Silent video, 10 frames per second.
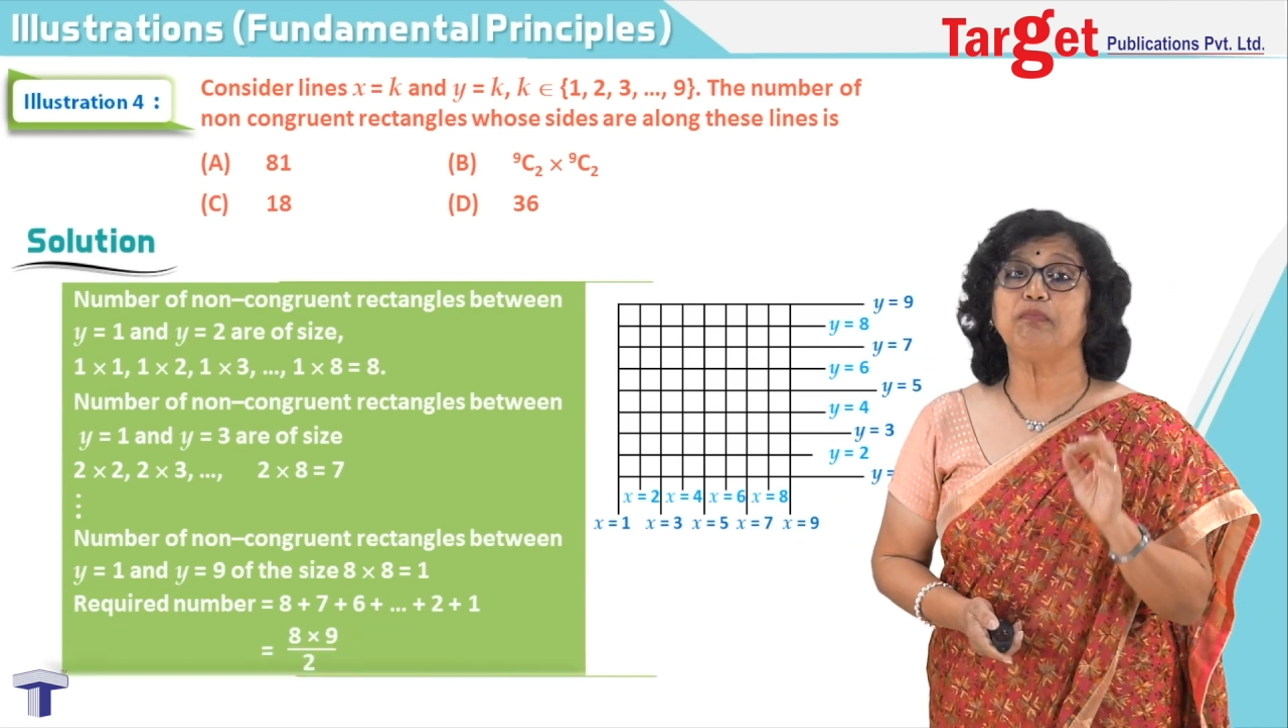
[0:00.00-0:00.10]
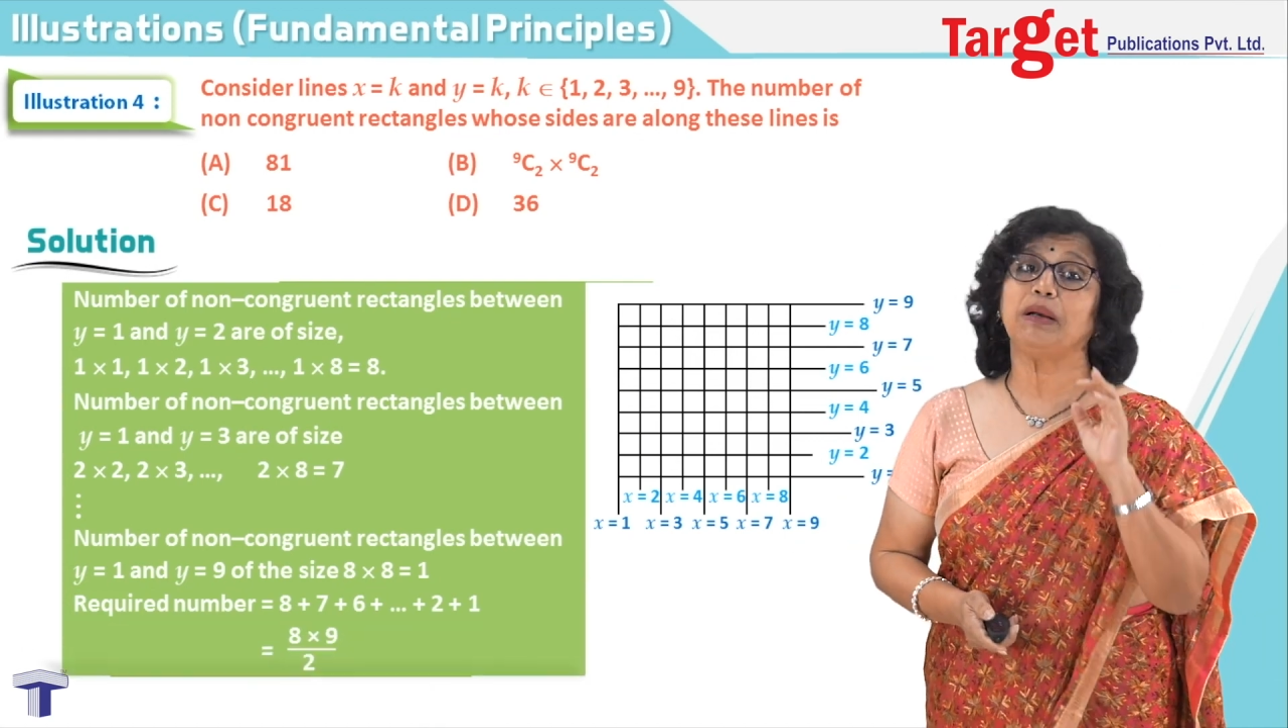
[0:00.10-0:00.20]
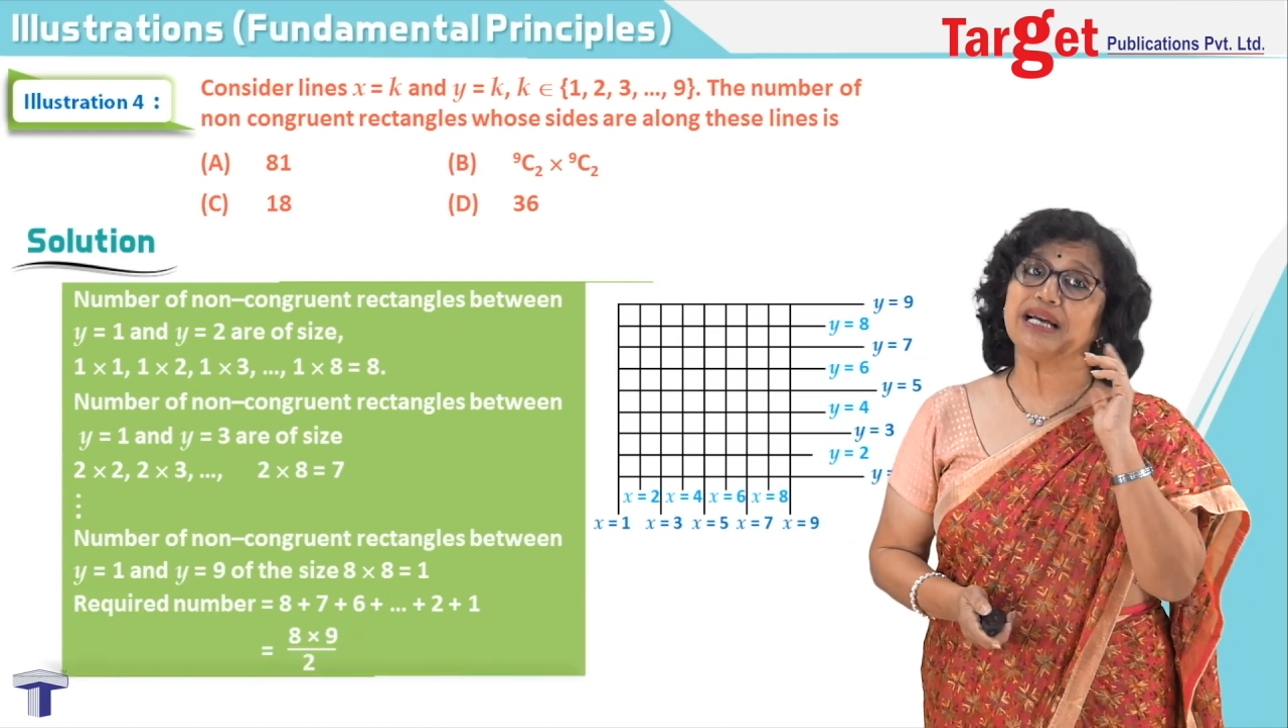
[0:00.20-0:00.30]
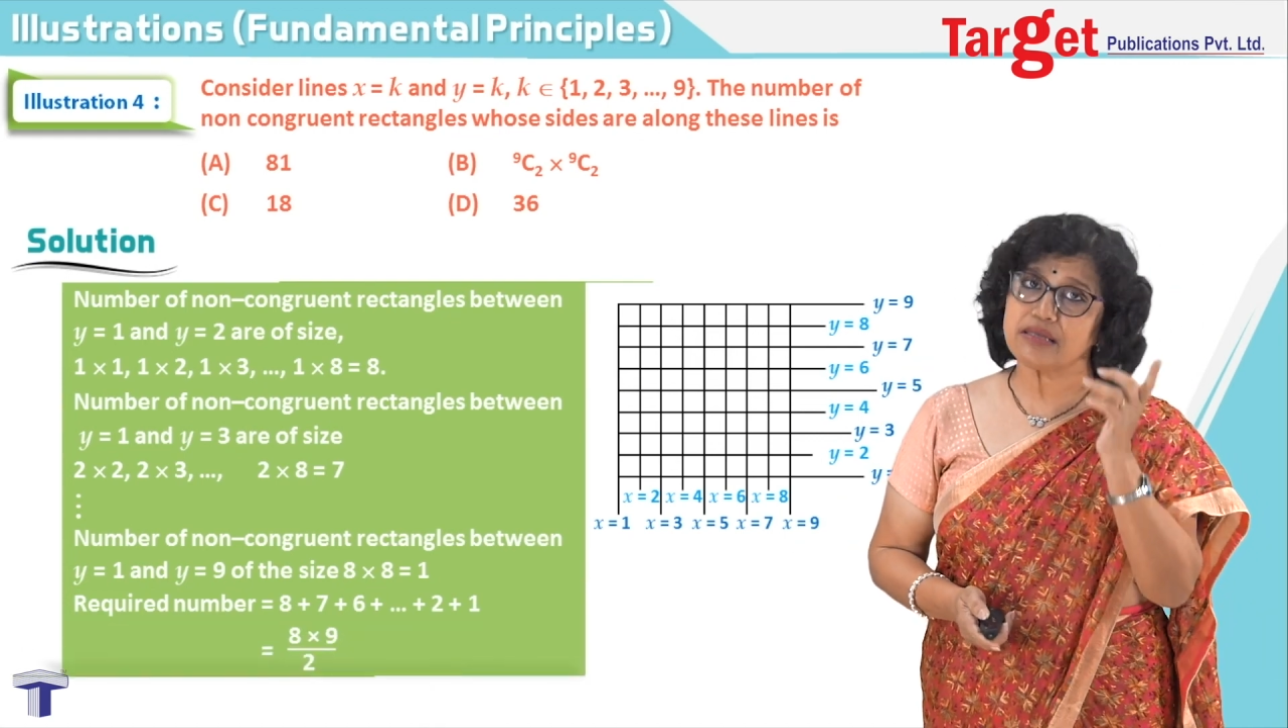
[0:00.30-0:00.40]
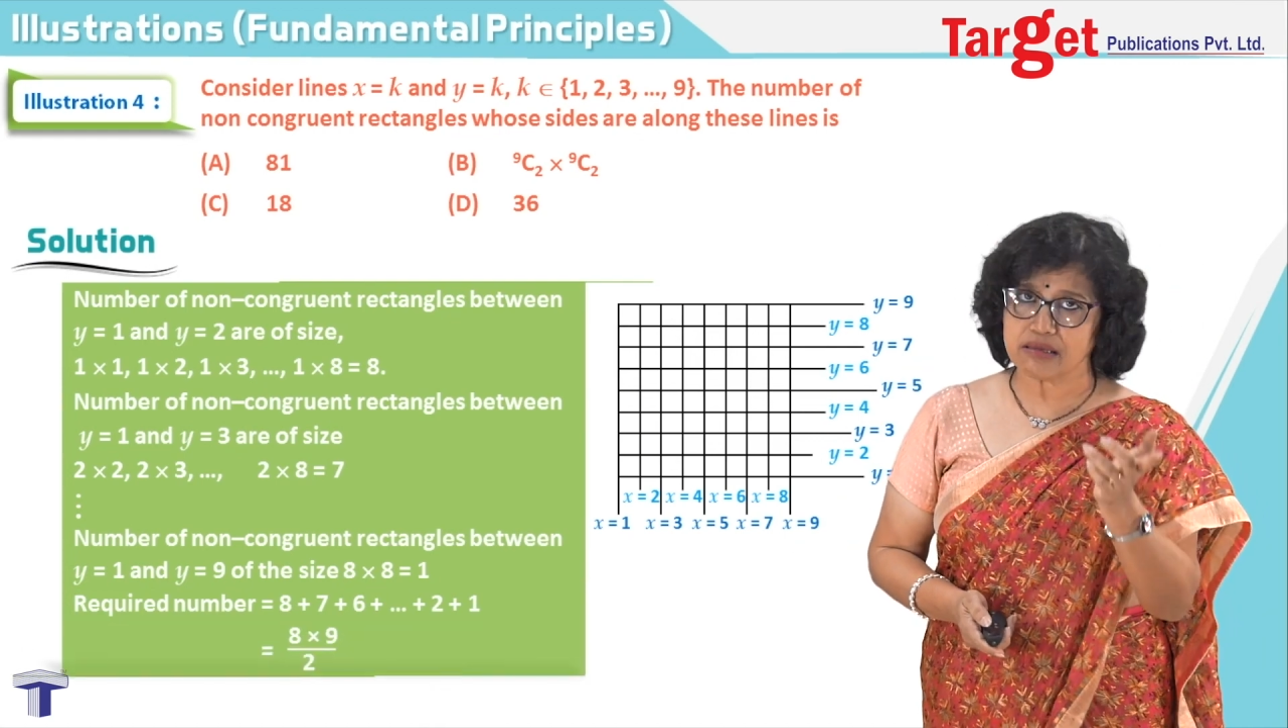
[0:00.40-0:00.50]

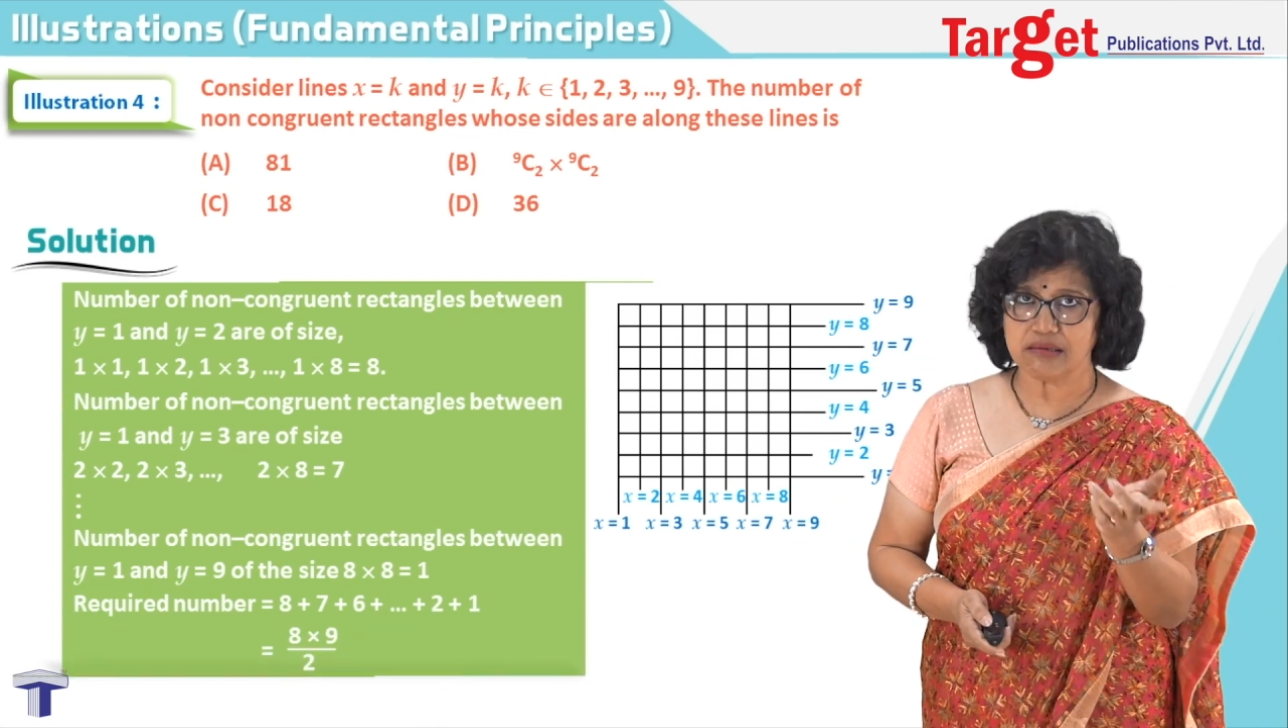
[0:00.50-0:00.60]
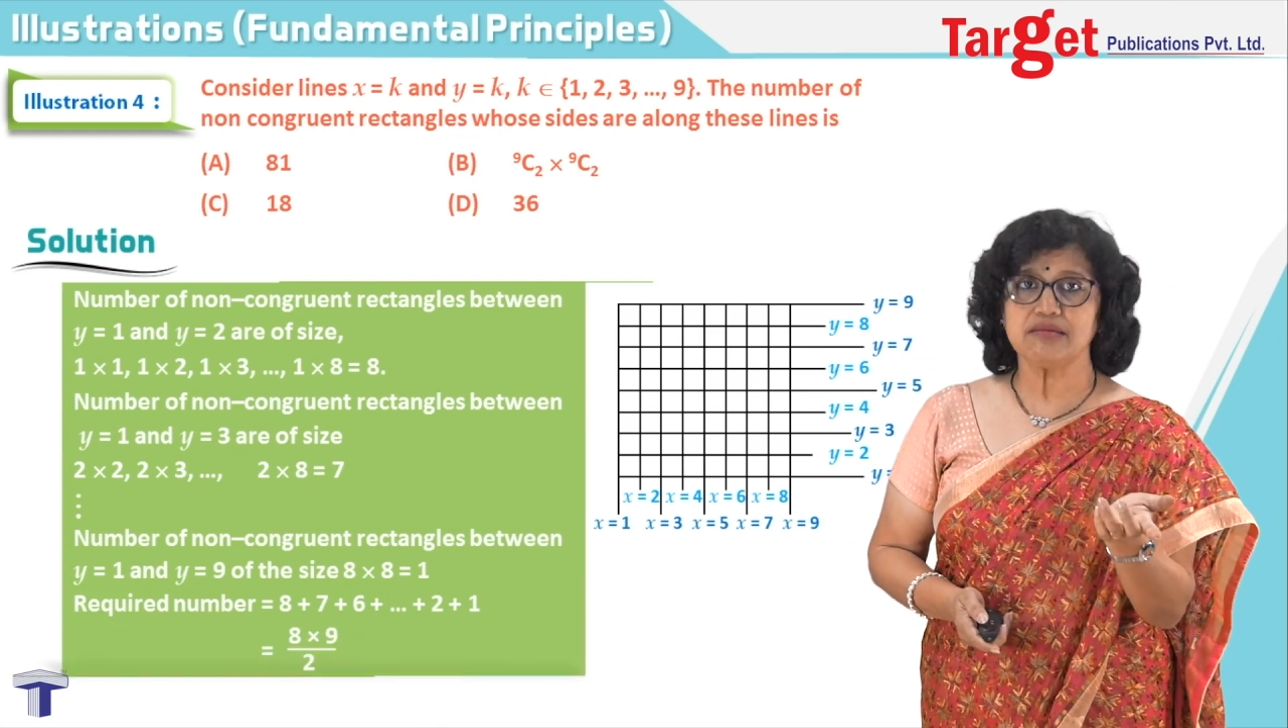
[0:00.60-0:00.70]
plus